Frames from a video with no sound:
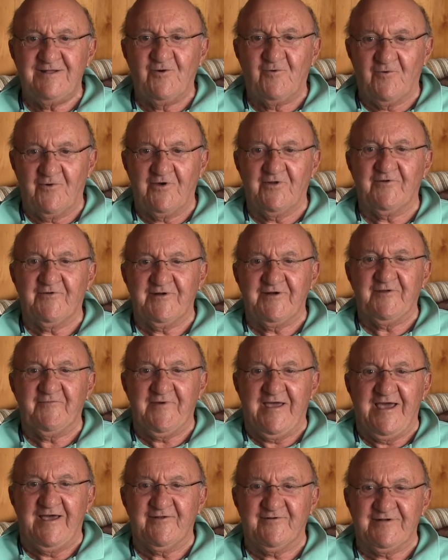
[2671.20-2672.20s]
watering the
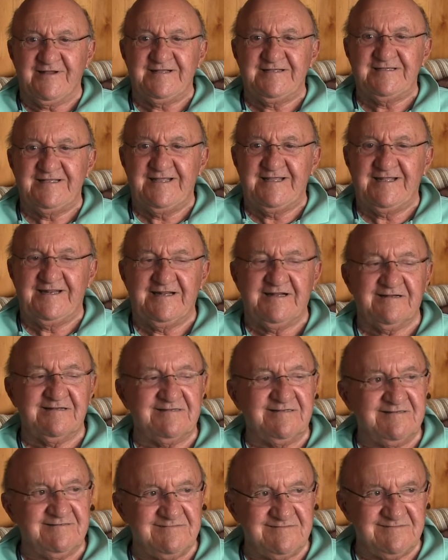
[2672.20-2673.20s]
batteries, and there's